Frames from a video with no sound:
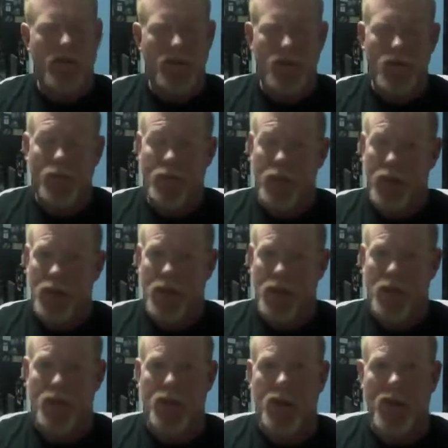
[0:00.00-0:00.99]
So pay
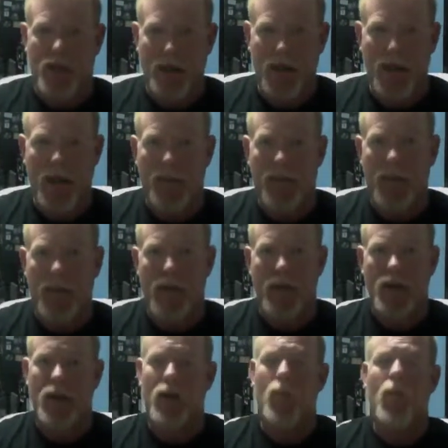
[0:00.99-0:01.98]
attention and get a pen.
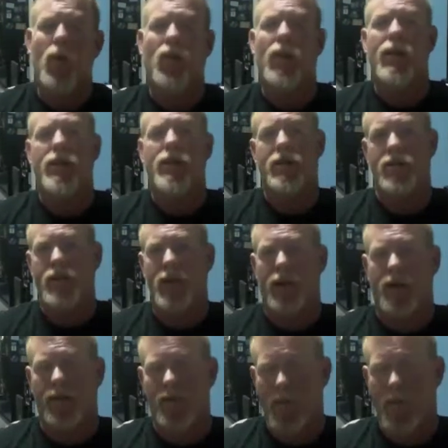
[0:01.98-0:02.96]
You're going to want to write this down.